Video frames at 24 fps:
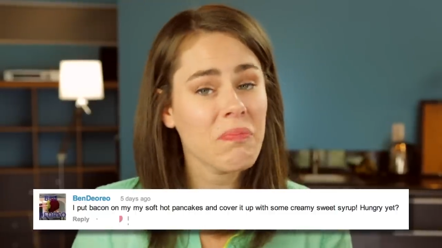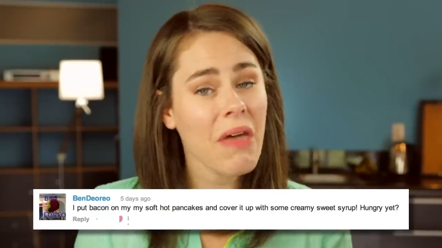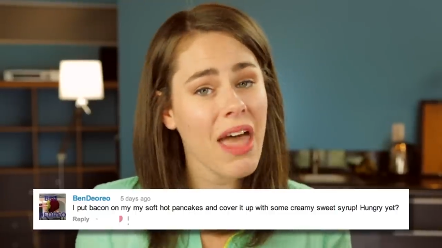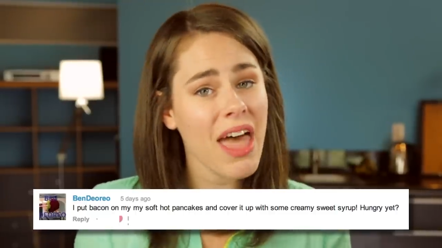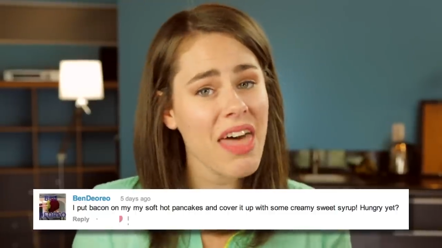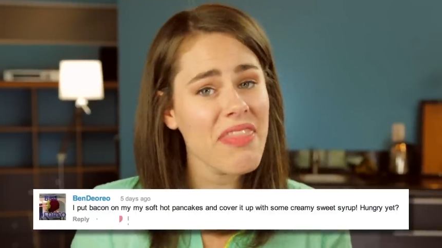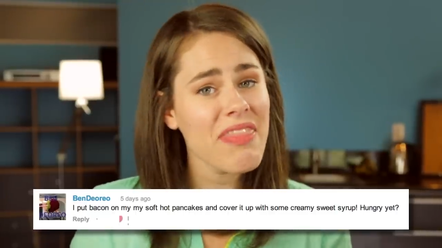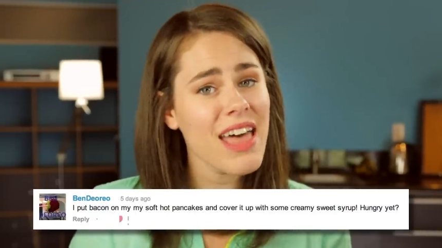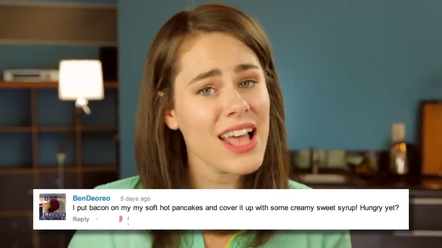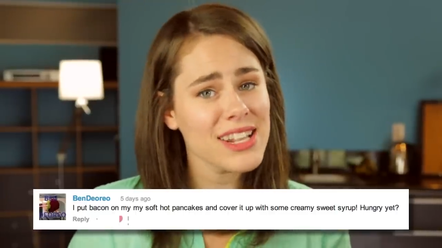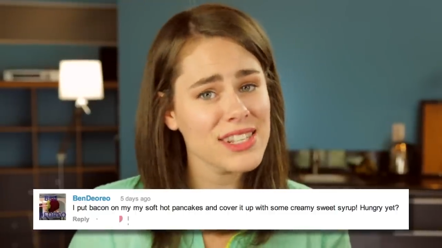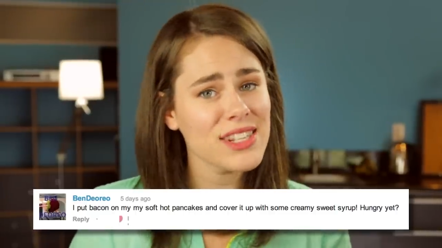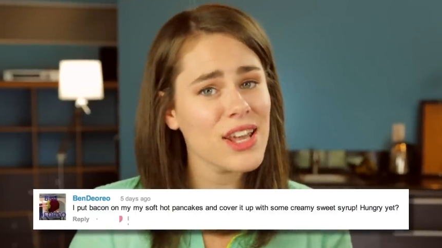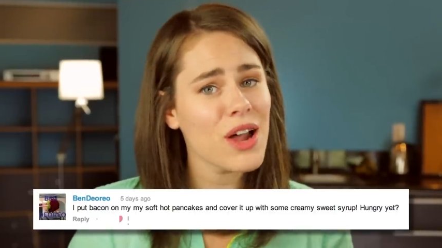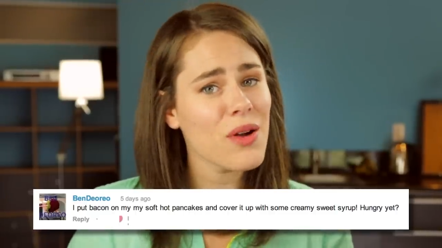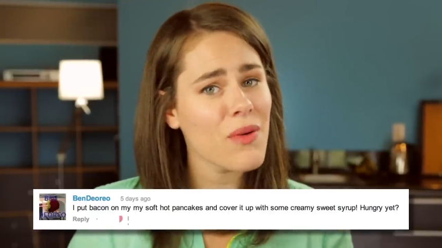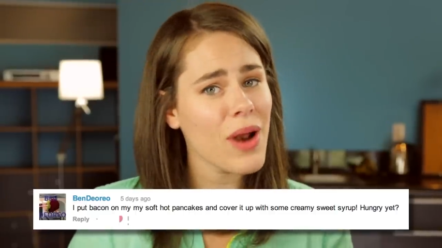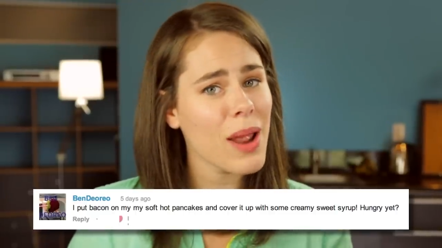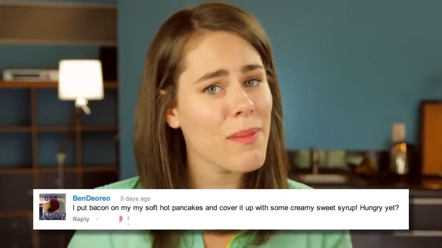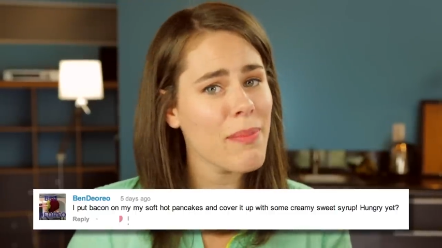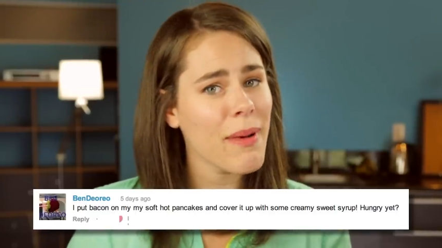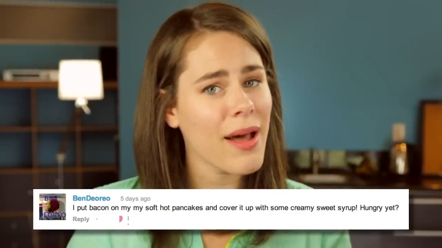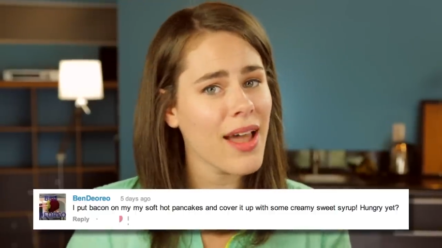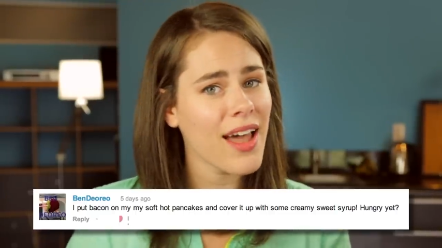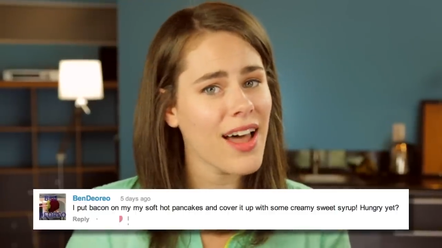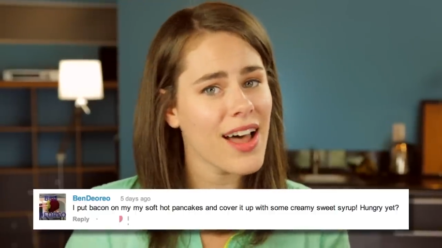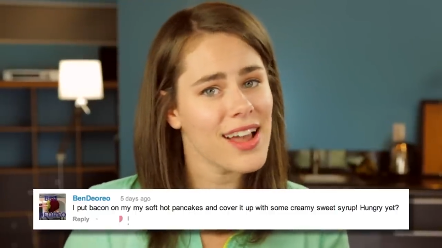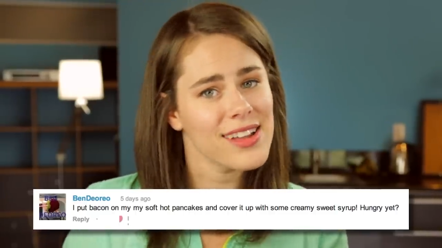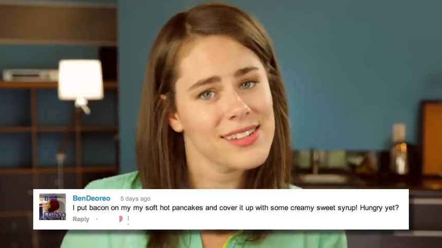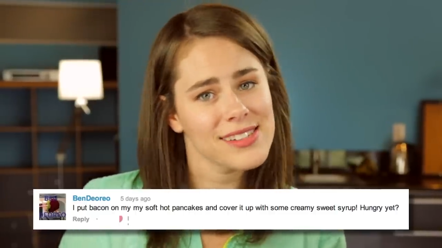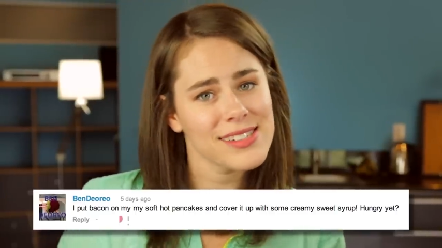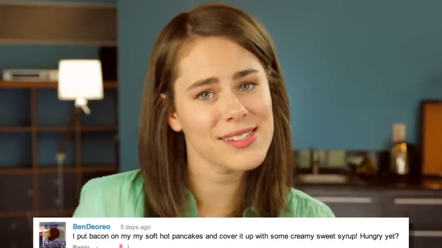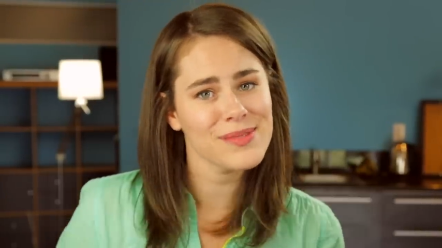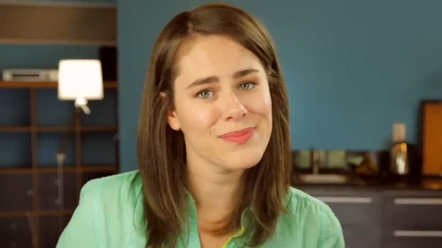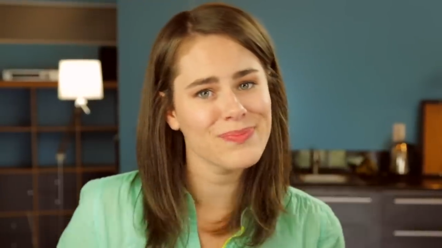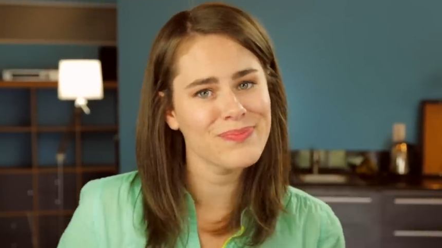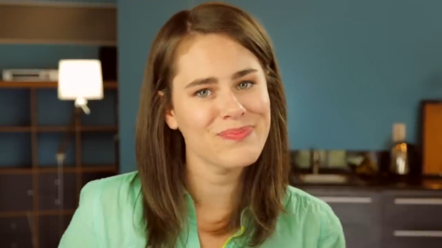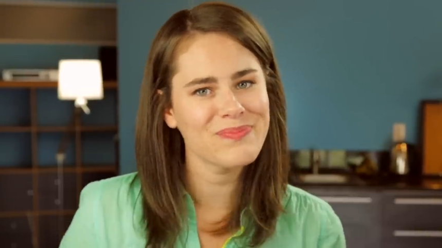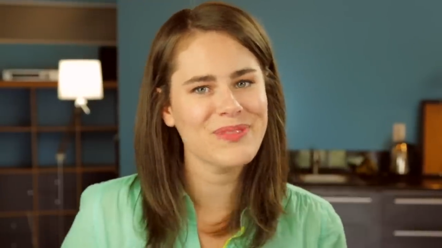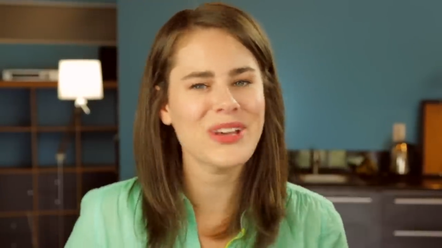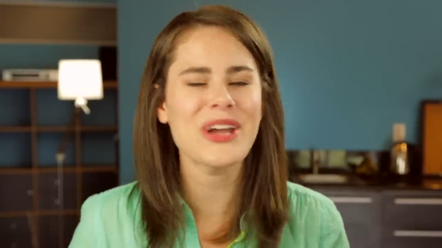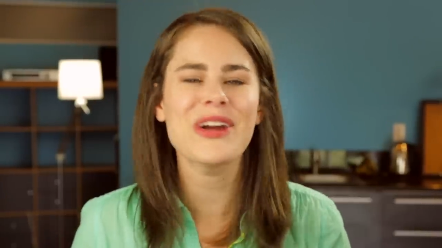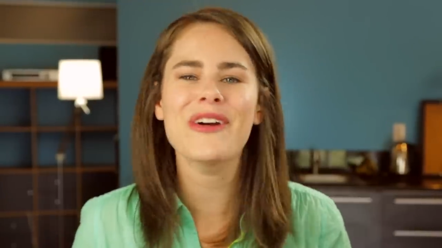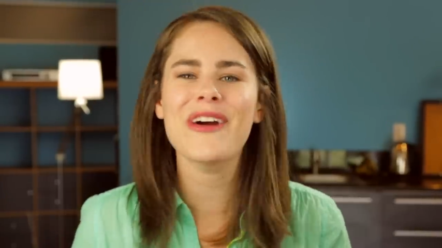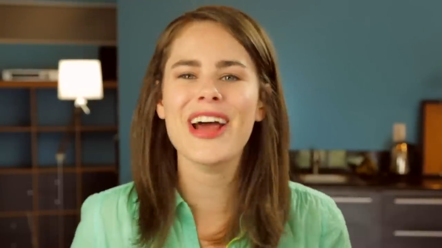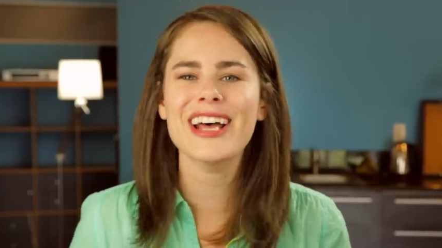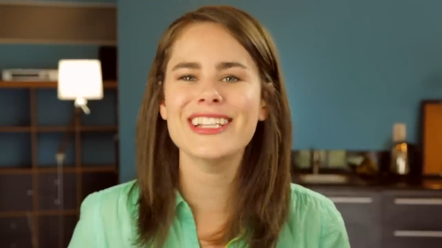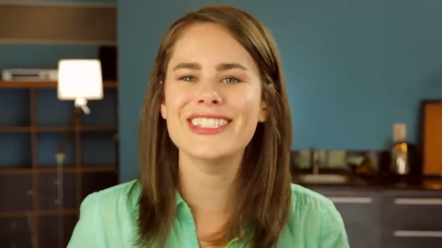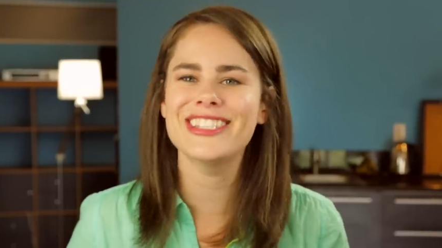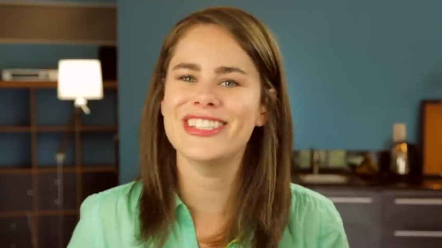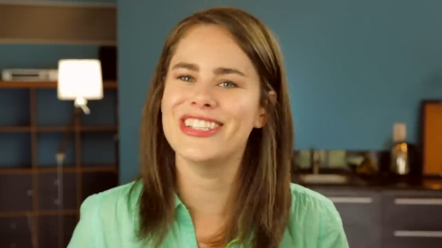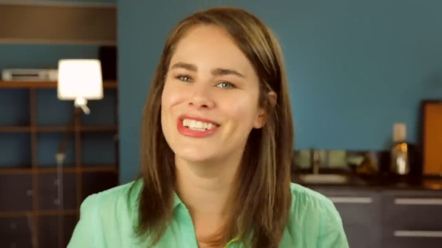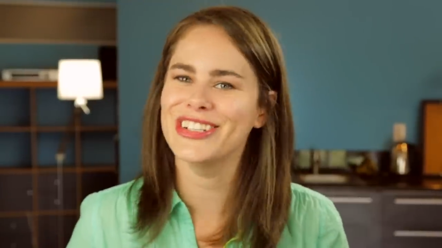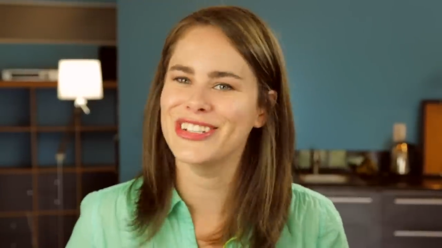and that's all right by us. Congrats,